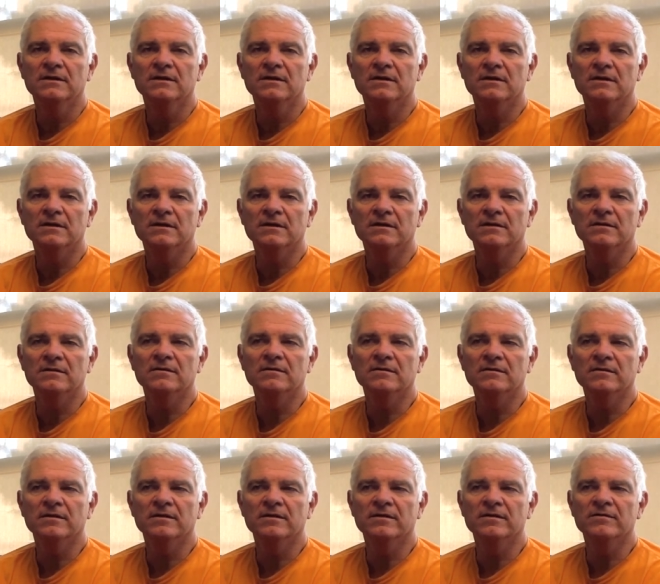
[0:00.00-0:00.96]
uh,
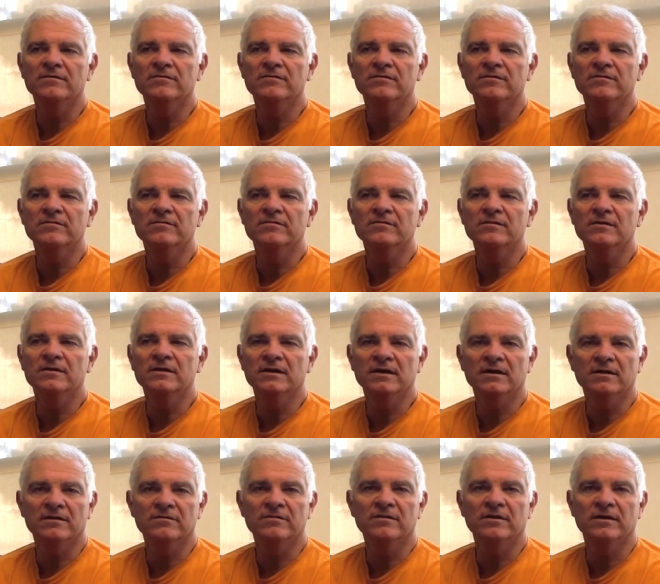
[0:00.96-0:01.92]
the the
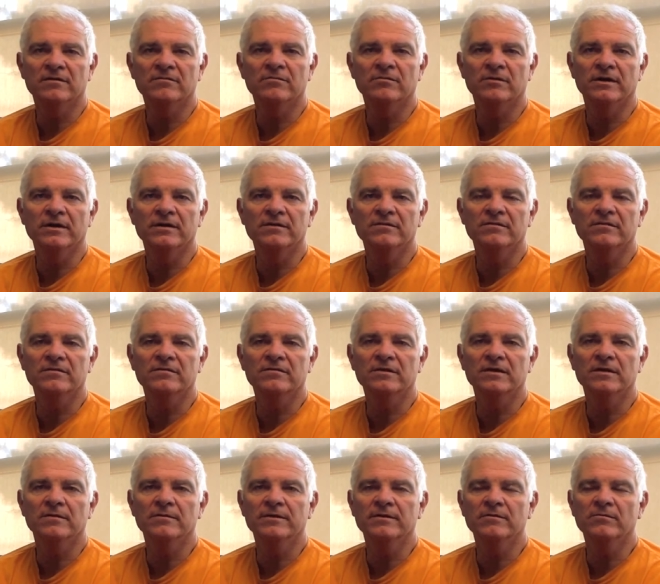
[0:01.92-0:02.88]
onset of rains this
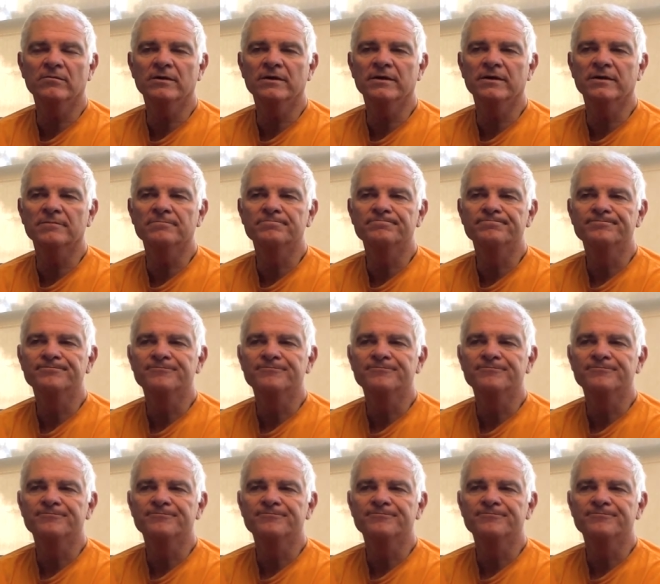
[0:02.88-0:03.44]
coming winter.